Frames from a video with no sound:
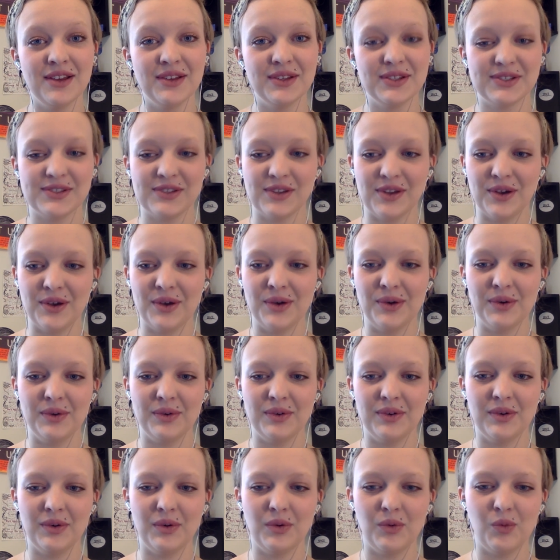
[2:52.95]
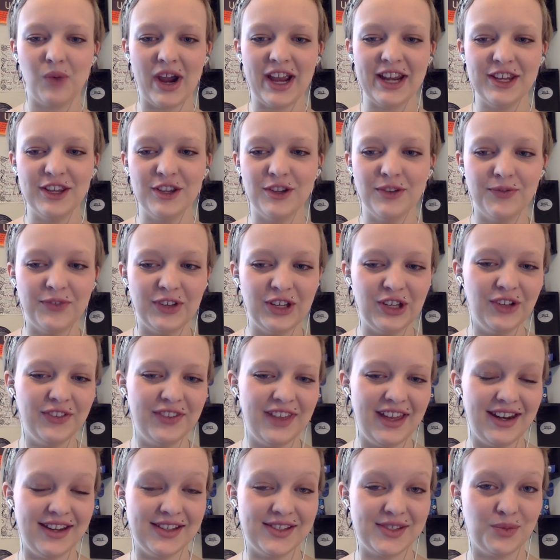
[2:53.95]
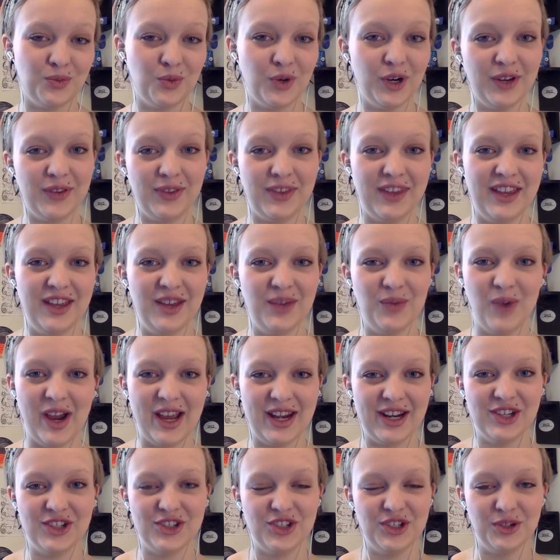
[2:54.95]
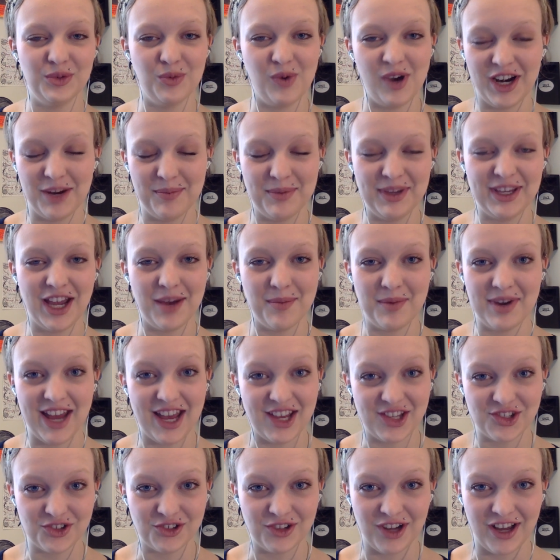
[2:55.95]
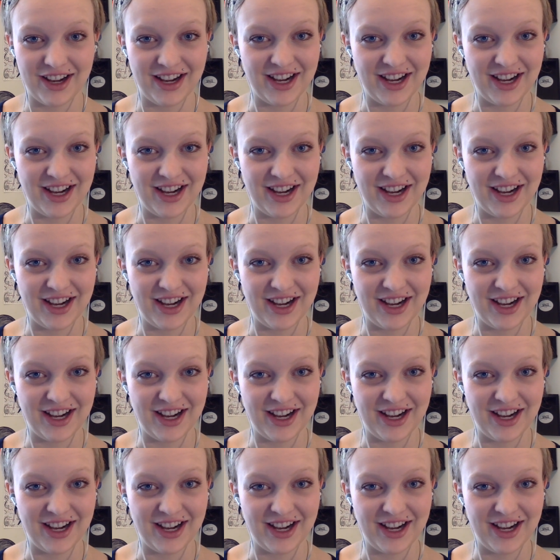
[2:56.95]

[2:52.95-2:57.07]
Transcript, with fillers: So why do you feel that it's worth it, and why did you want to become an astronaut